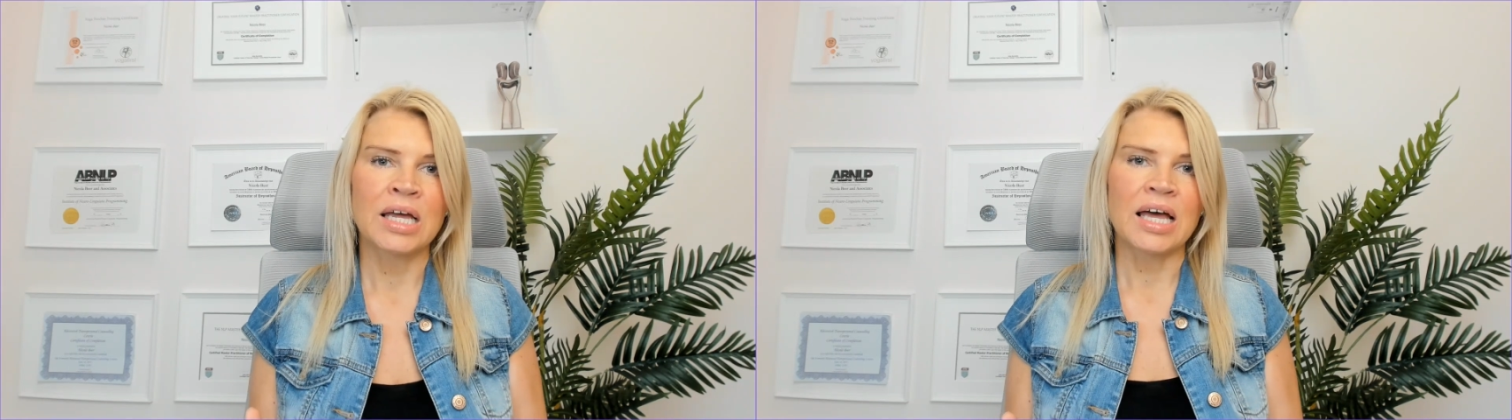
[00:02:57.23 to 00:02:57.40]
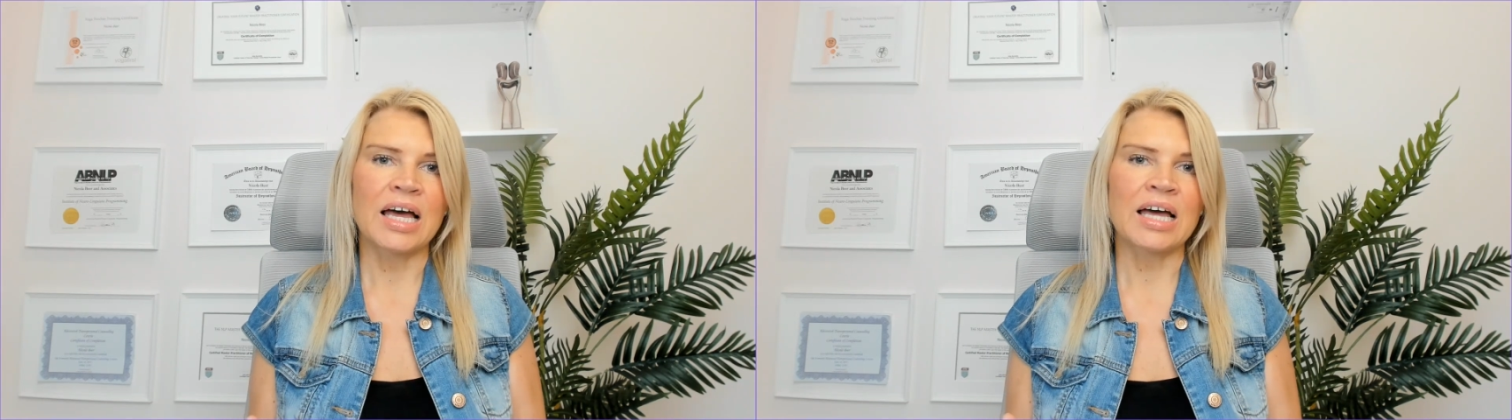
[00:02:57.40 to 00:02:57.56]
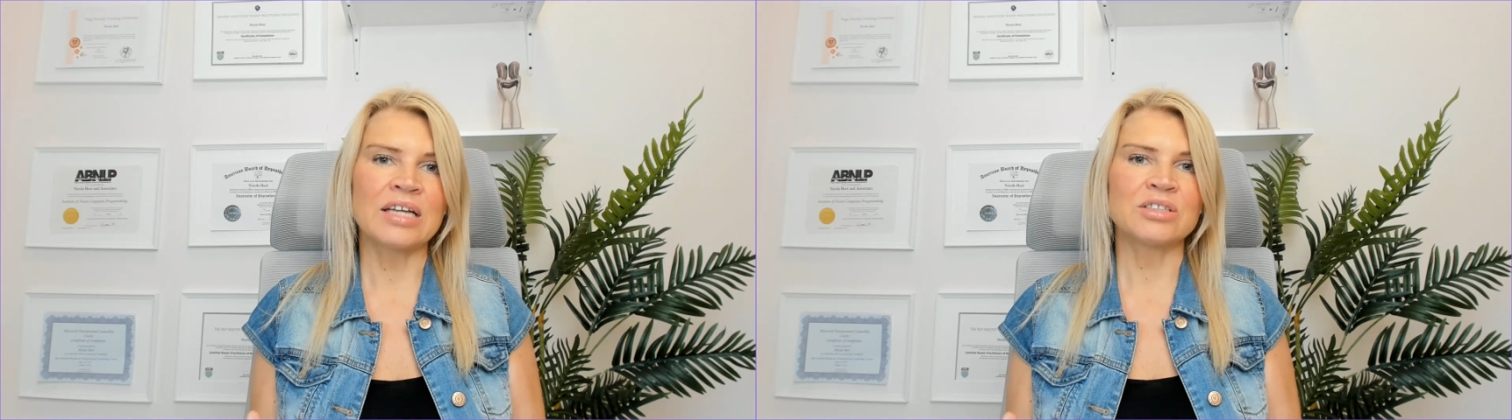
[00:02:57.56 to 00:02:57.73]

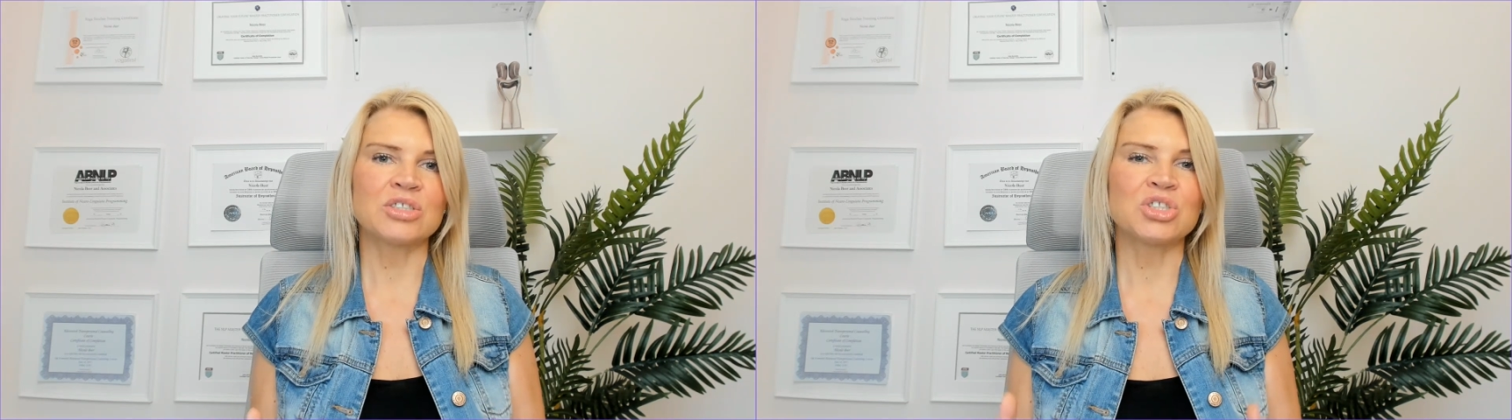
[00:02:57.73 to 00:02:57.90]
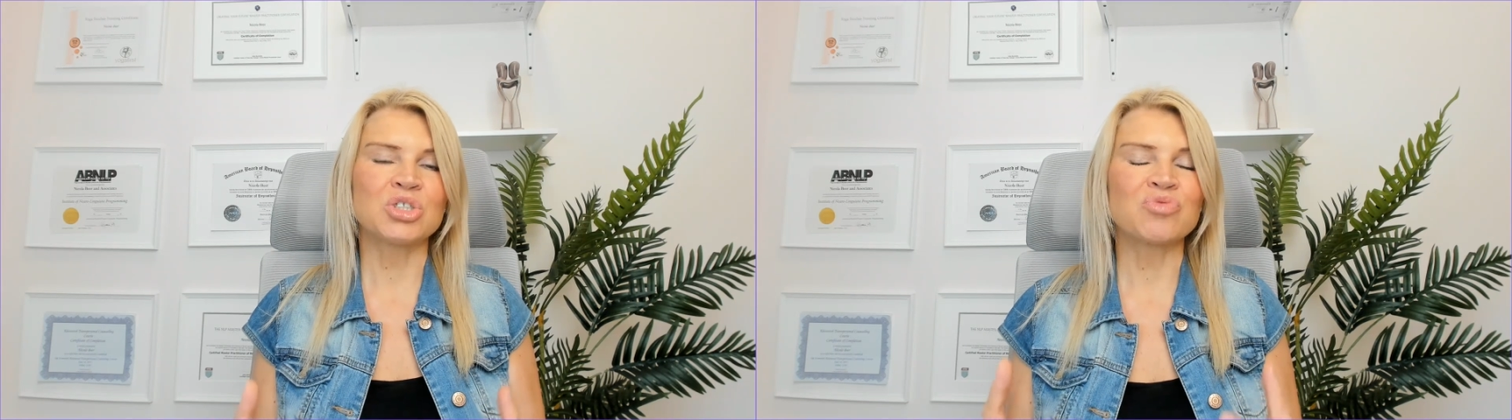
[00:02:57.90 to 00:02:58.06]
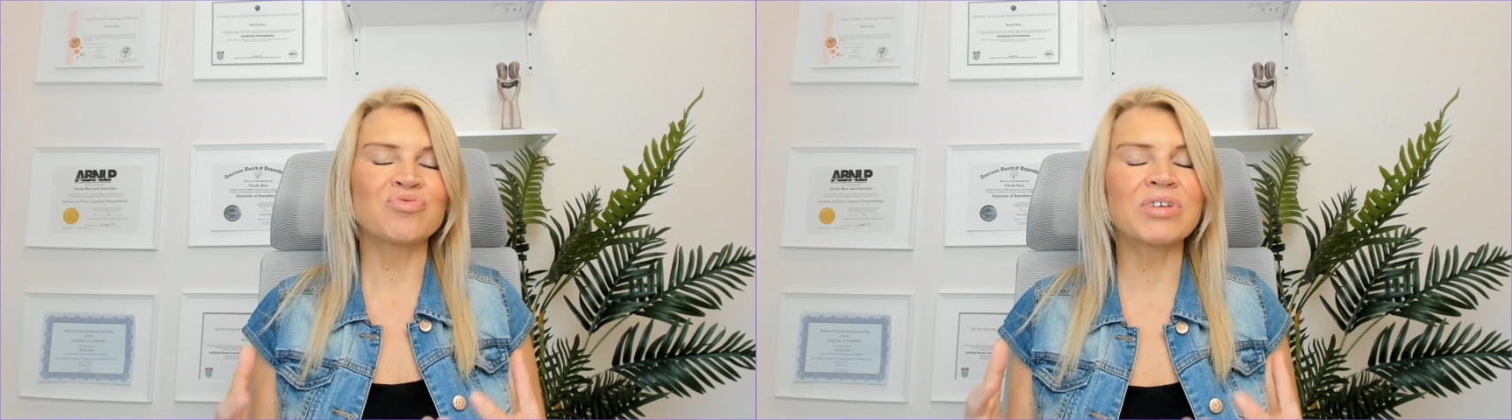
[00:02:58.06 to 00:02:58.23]
and
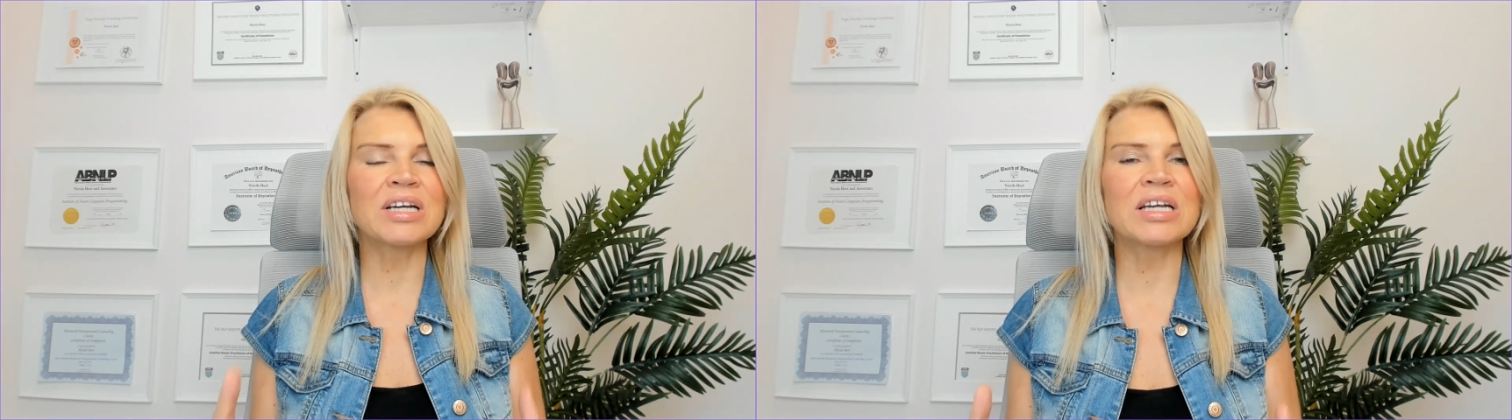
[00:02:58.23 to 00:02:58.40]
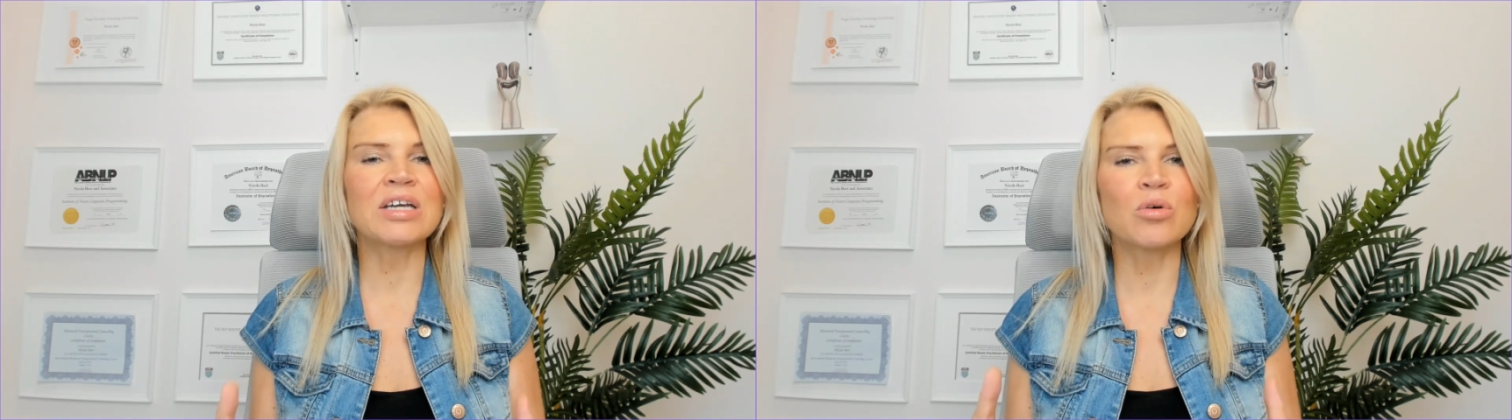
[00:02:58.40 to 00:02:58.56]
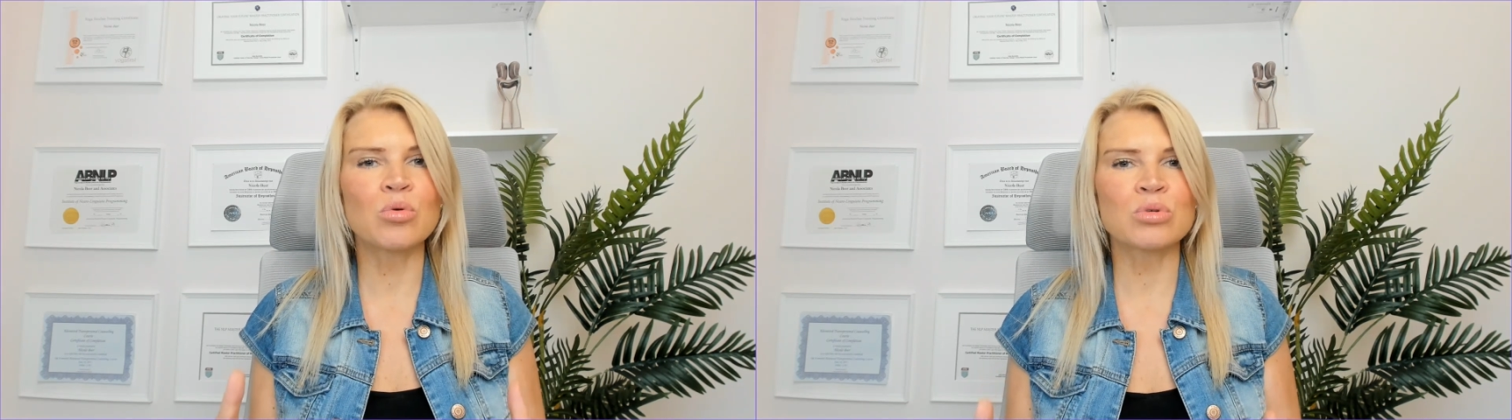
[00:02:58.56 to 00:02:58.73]
to
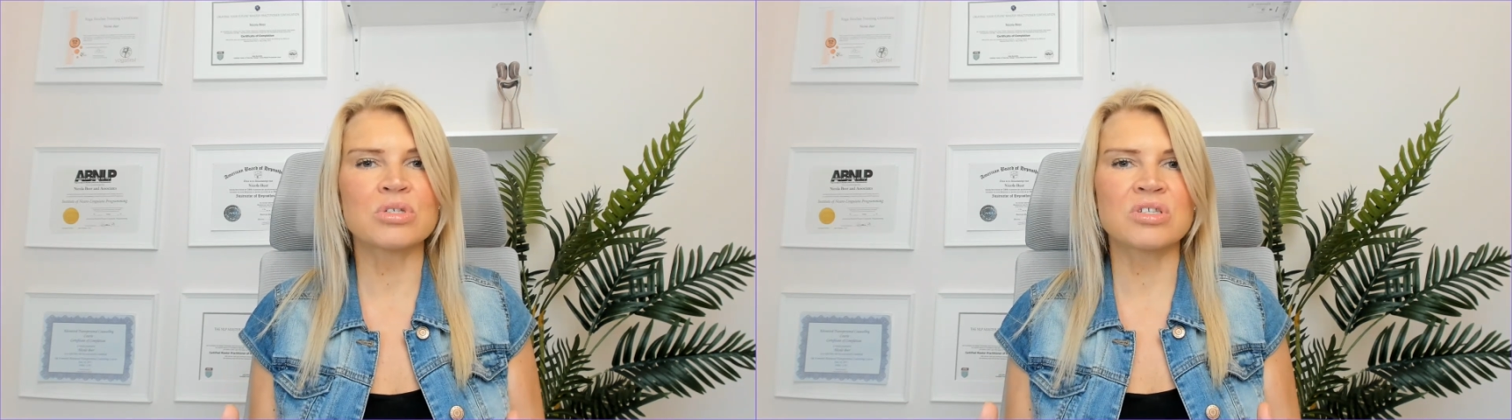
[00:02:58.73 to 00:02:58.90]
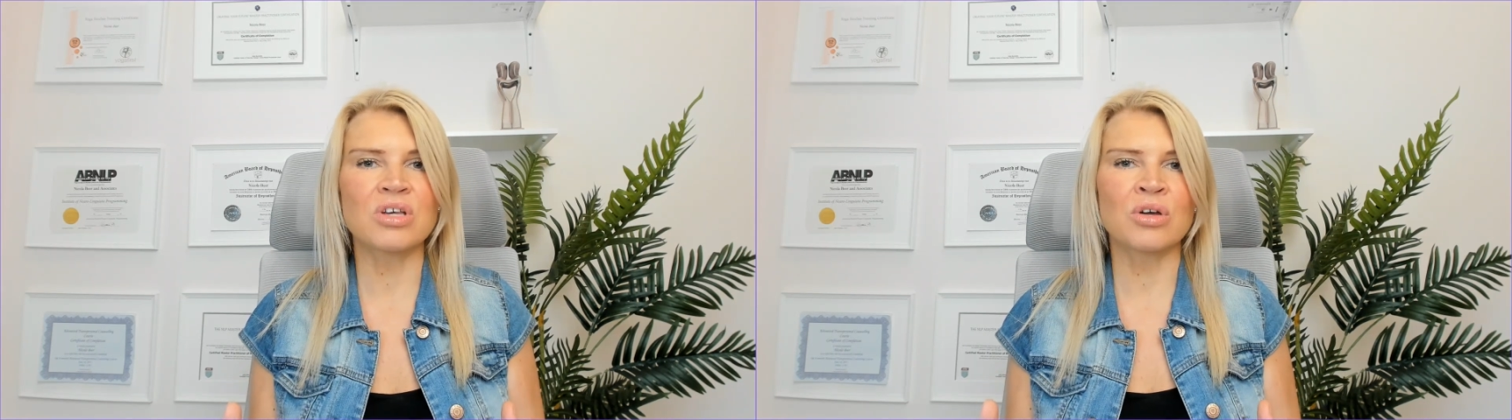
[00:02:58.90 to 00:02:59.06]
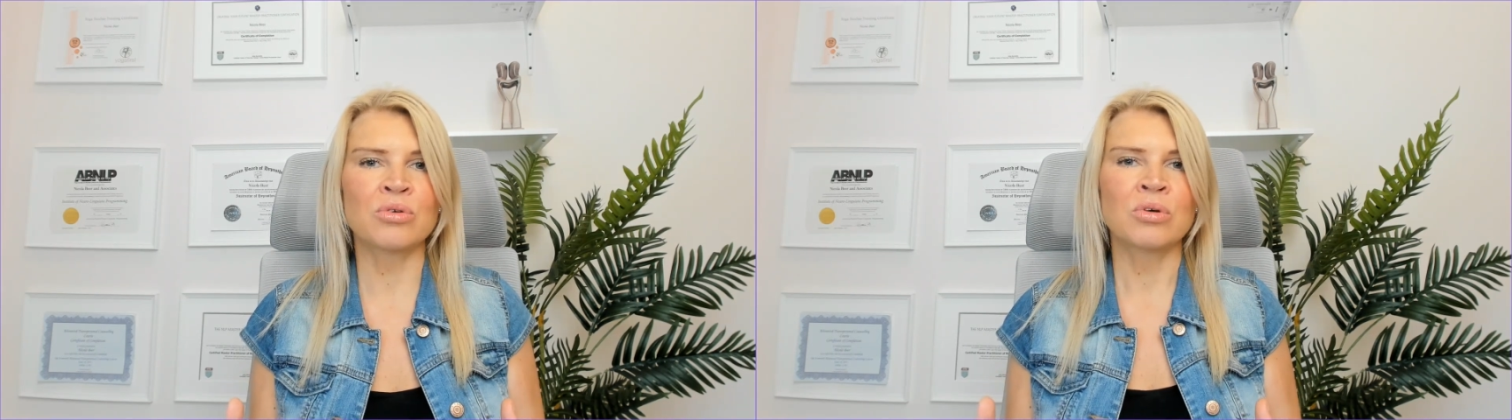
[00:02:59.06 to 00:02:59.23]
really
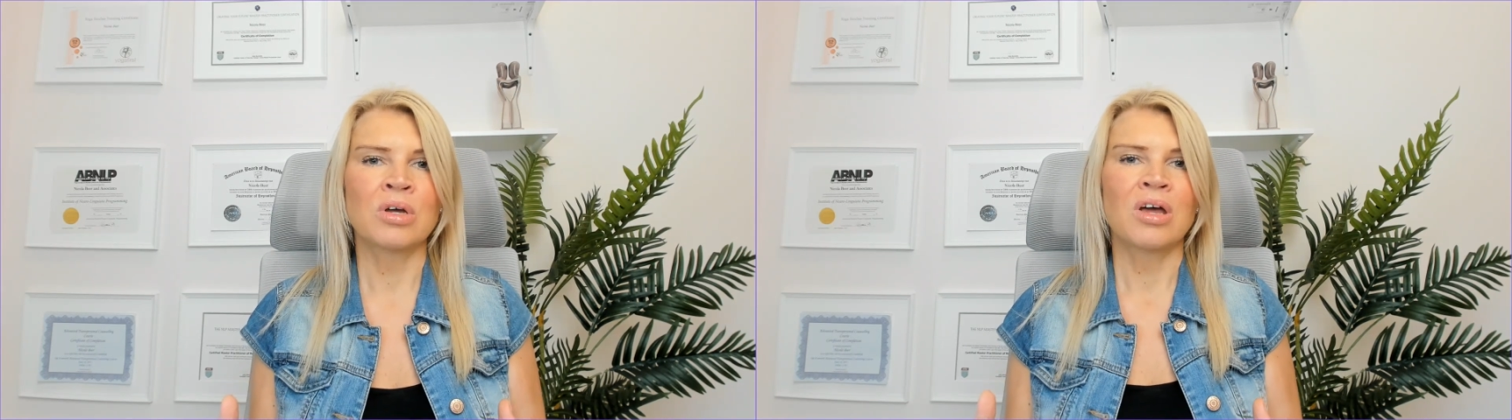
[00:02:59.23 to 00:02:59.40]
also